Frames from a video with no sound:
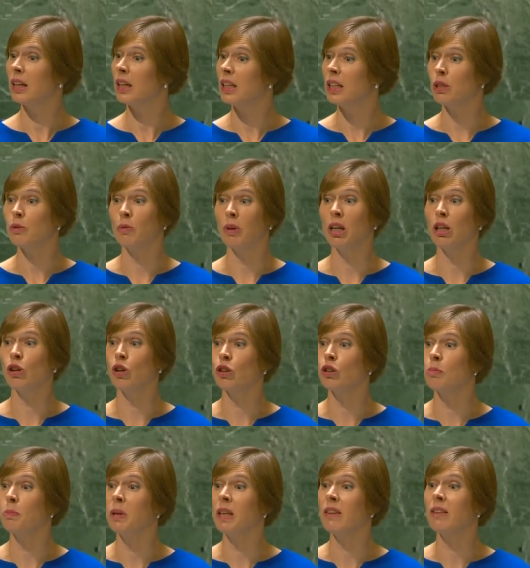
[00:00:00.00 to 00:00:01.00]
It will
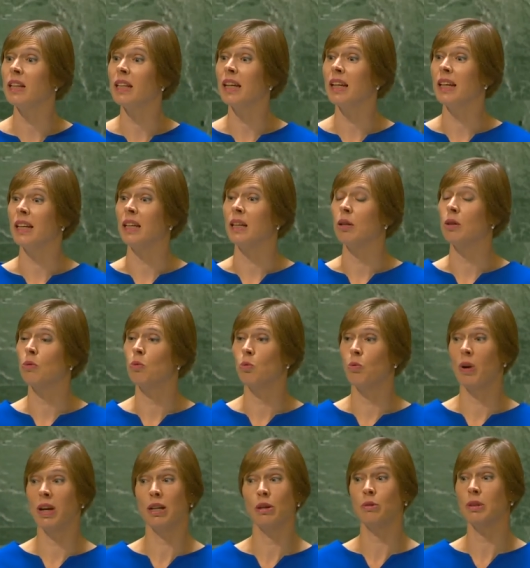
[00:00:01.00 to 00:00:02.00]
not be the day
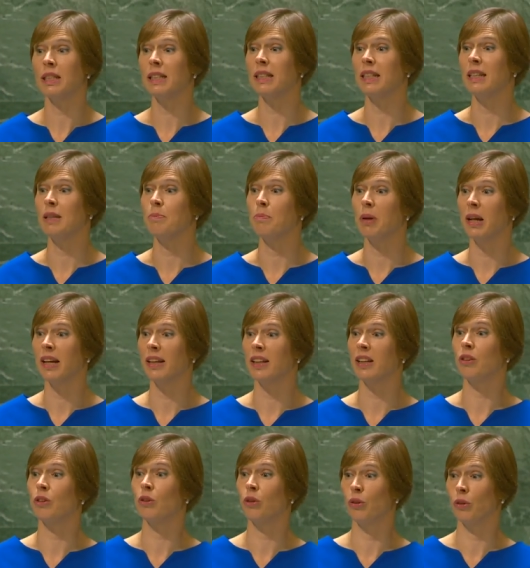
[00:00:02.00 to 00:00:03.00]
when we see
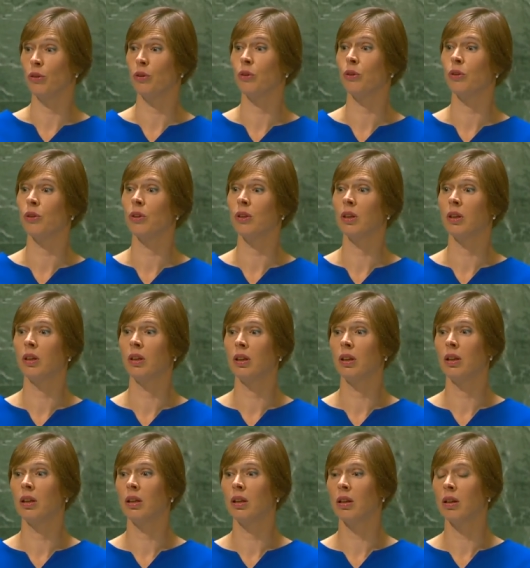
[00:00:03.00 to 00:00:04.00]
planet Earth
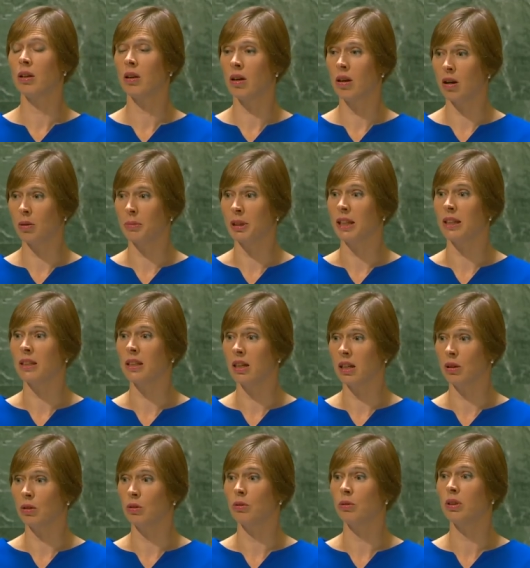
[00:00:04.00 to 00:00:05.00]
calming
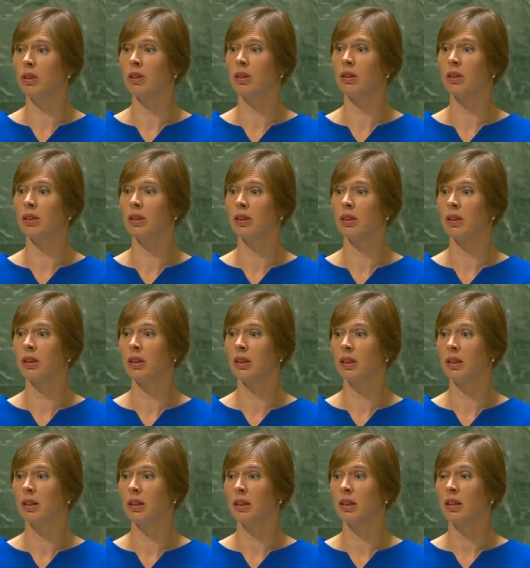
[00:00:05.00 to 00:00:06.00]
down.
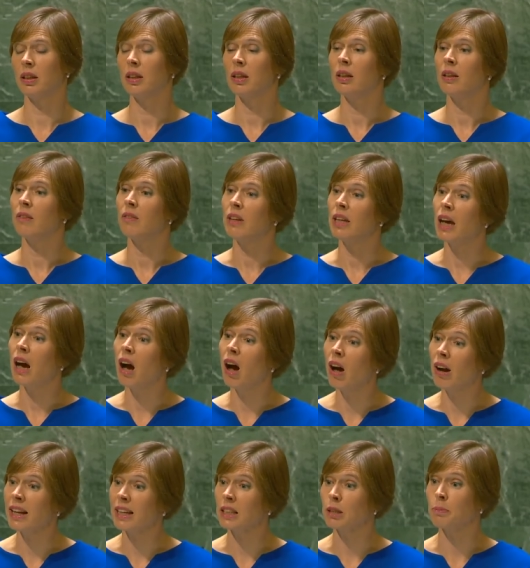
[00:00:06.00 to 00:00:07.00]
The
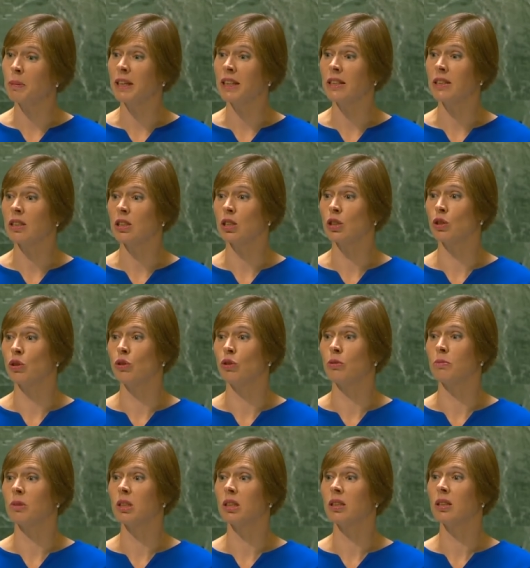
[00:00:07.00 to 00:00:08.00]
unexpected
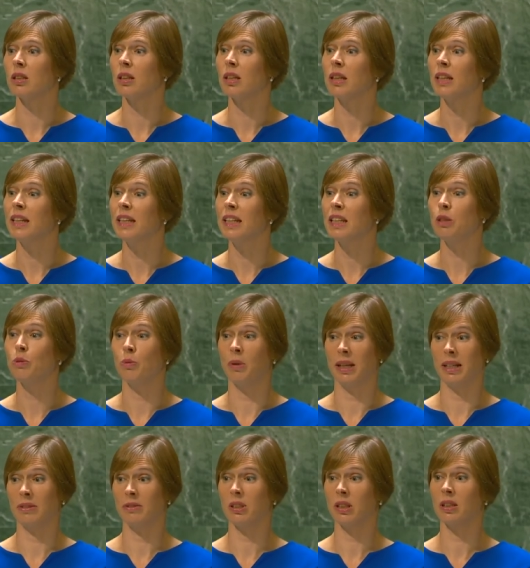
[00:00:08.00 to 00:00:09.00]
storms, heat
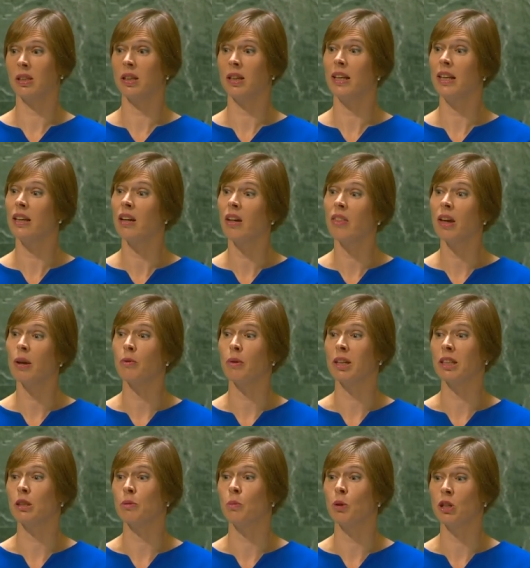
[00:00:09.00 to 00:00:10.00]
waves in
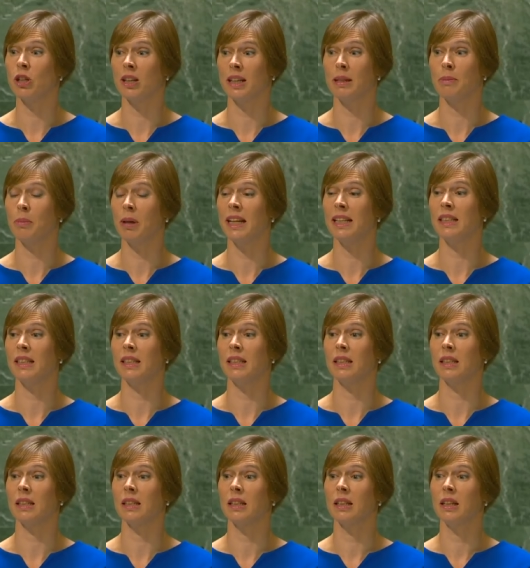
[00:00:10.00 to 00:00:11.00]
otherwise moderate
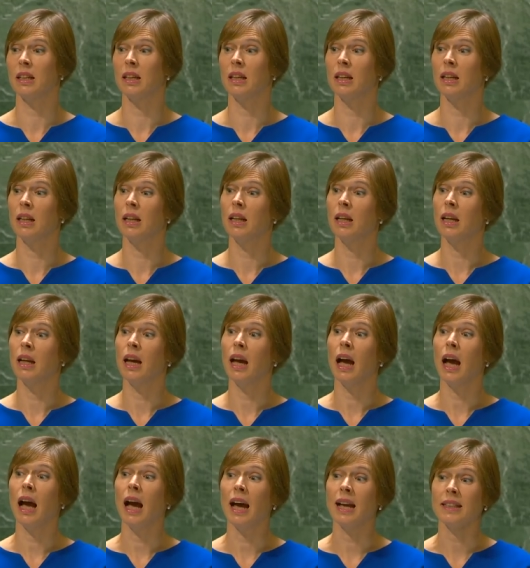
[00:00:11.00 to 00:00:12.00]
places,
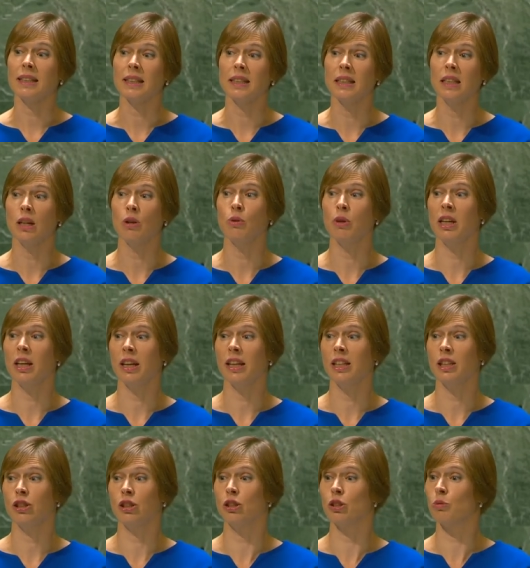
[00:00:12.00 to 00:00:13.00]
and snow in
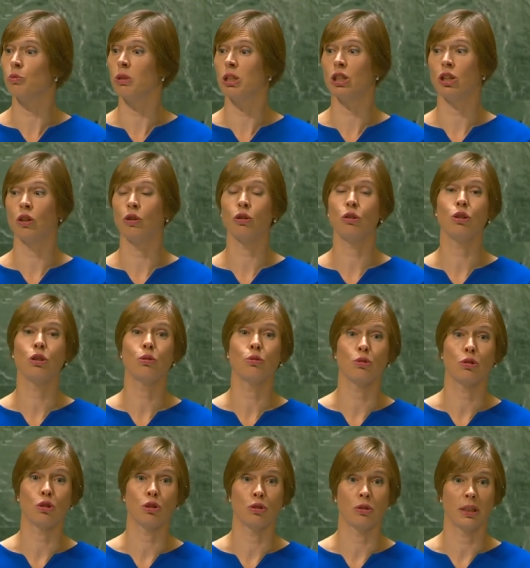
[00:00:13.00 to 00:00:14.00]
regions which are not
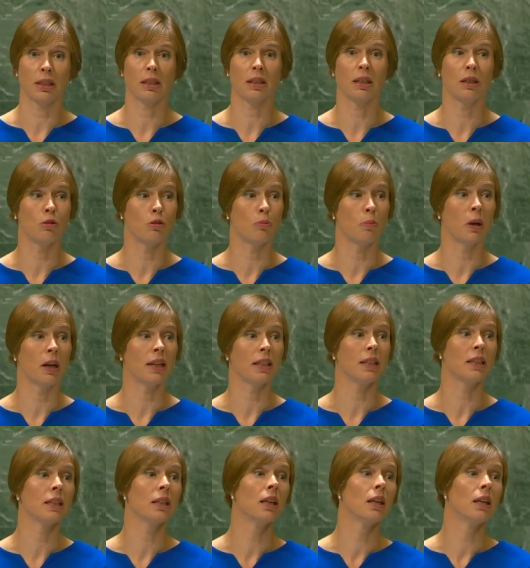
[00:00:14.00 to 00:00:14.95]
used to its cold bite